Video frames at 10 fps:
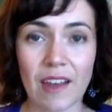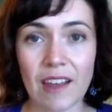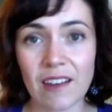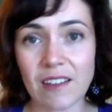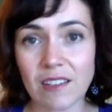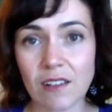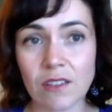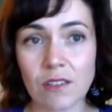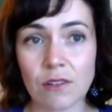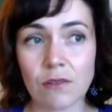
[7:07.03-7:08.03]
And it's
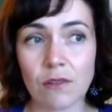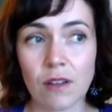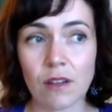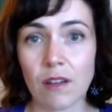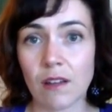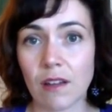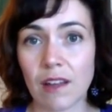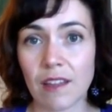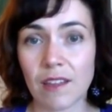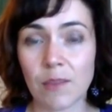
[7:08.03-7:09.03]
also,
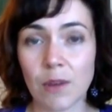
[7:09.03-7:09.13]
I think,